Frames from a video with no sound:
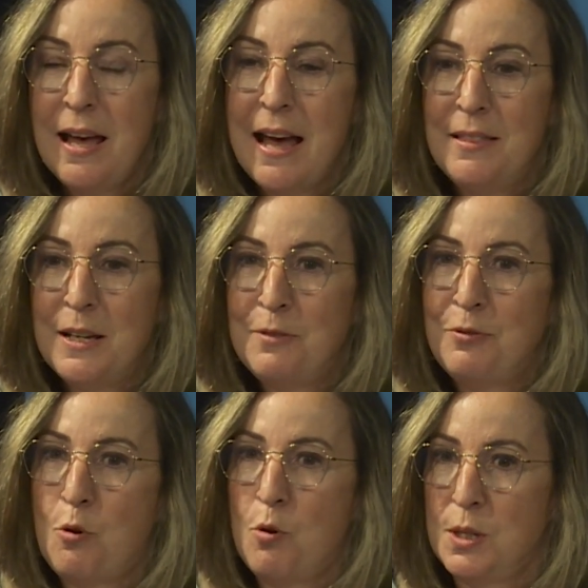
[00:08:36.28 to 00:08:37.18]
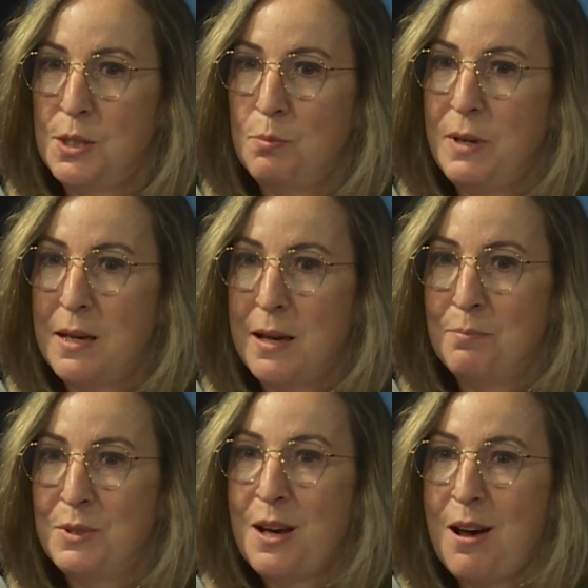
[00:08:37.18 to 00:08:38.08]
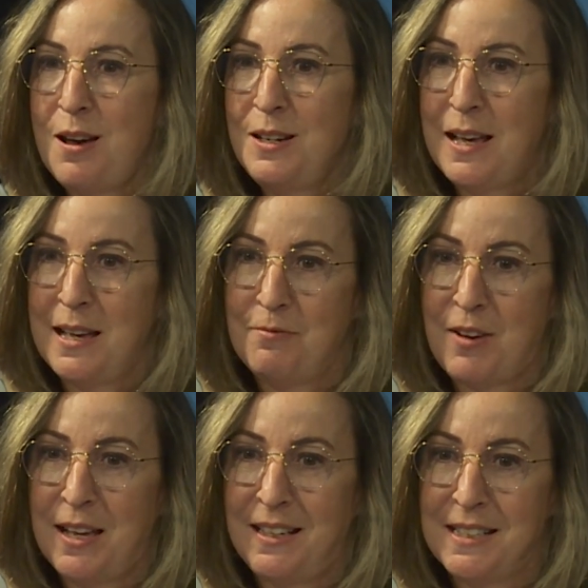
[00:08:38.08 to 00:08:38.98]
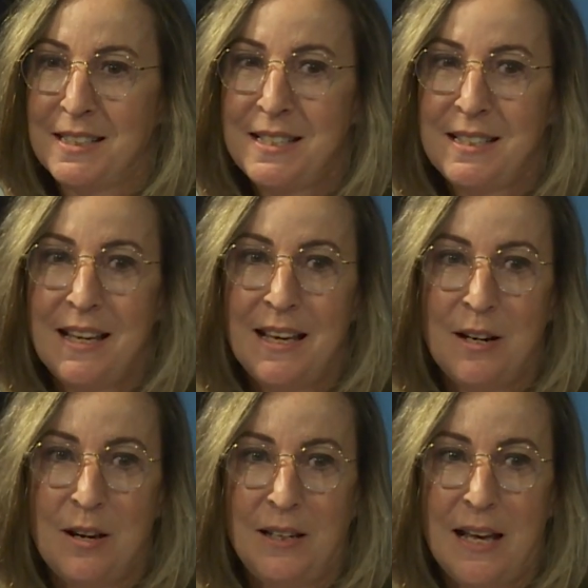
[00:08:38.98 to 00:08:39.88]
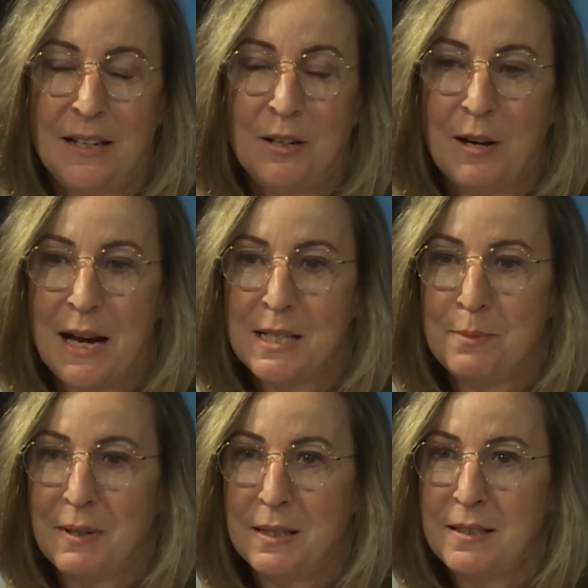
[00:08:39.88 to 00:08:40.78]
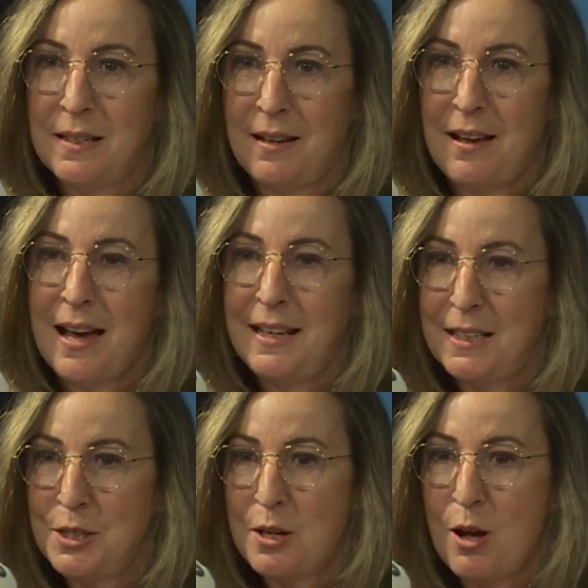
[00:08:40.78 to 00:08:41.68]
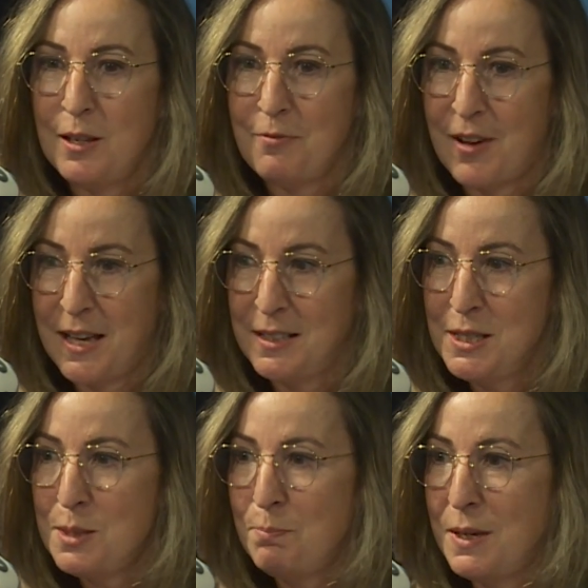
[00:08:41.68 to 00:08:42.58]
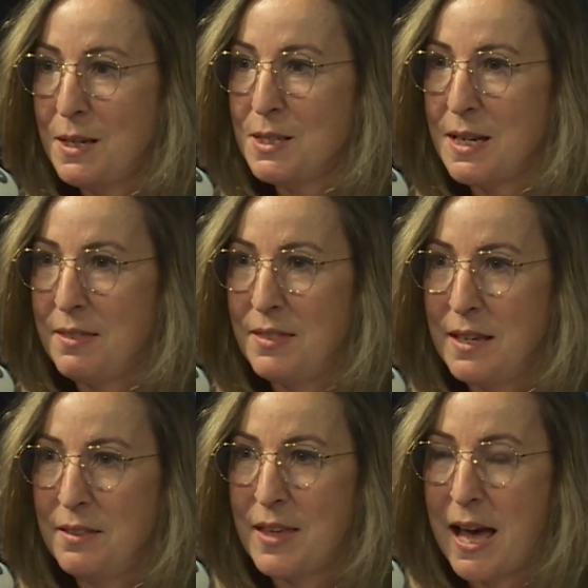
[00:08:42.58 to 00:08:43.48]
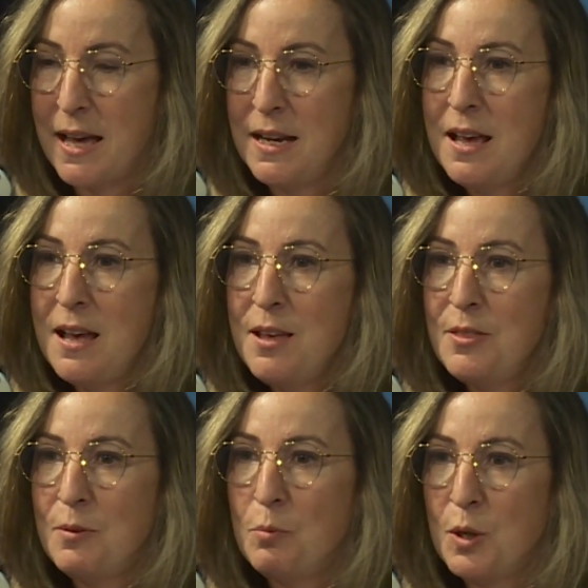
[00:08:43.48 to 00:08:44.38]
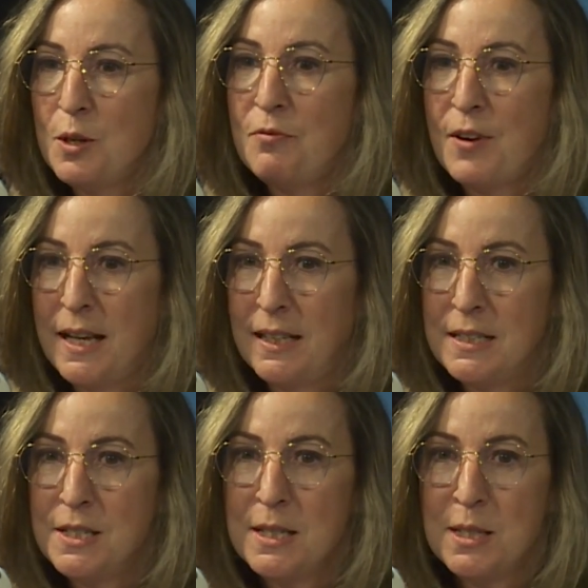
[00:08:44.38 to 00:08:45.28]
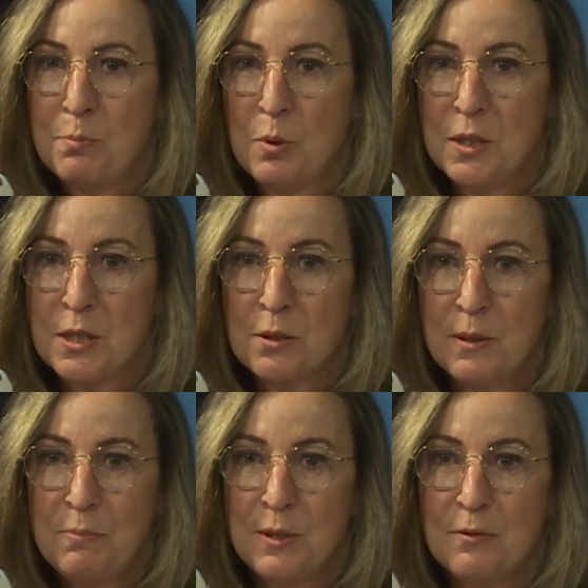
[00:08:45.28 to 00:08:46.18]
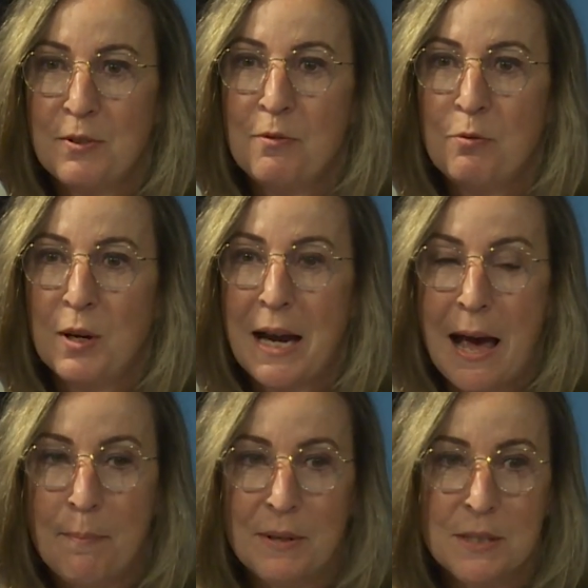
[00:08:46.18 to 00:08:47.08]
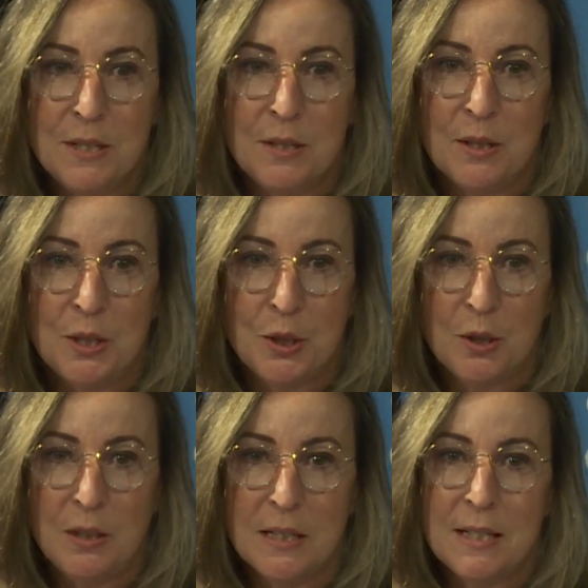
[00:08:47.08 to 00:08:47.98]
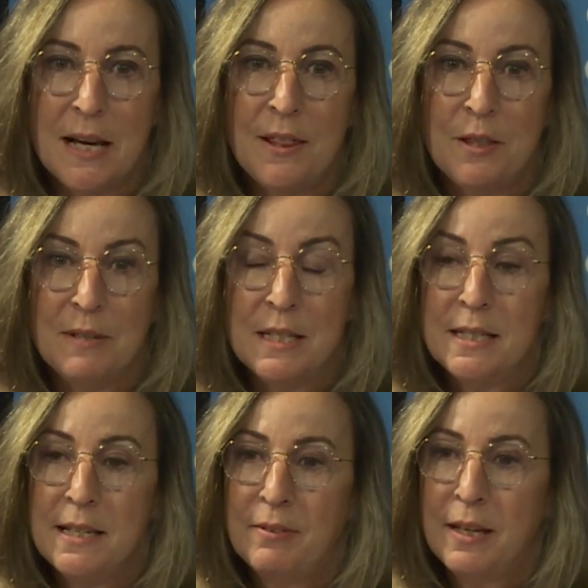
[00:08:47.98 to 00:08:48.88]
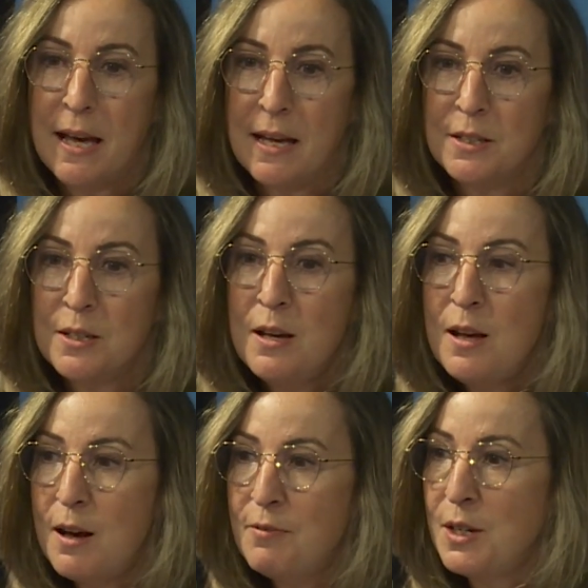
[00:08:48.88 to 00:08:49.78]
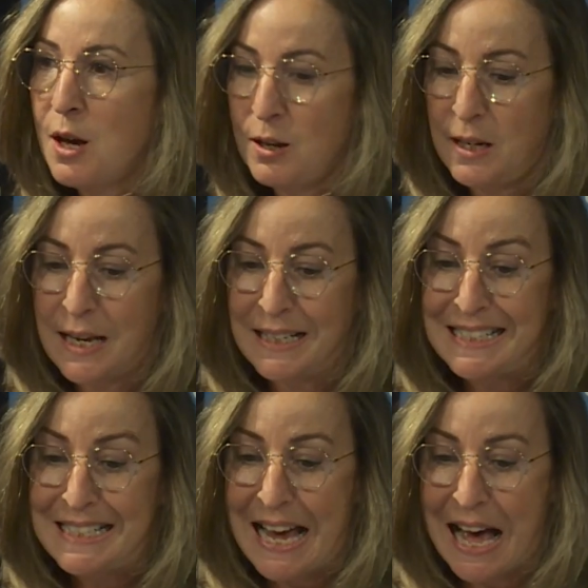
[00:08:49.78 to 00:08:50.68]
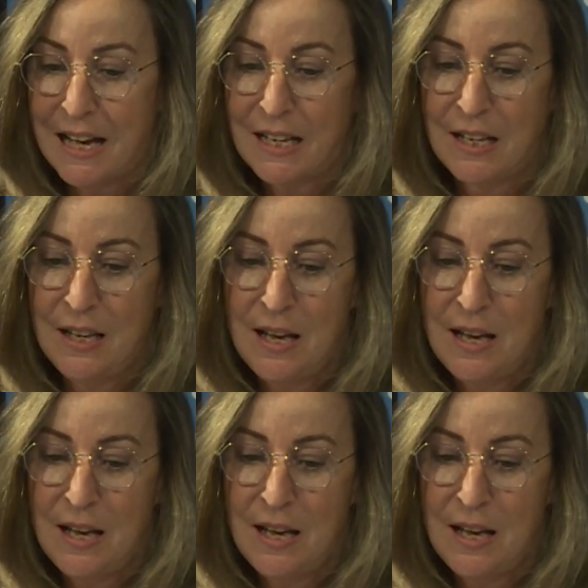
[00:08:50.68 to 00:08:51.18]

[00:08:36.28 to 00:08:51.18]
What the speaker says: And then, of course, we come to online violence and online harassment. I like to call it violence because I think that the word violence is more descriptive of what happens to a journalist at the receiving end of an online attack.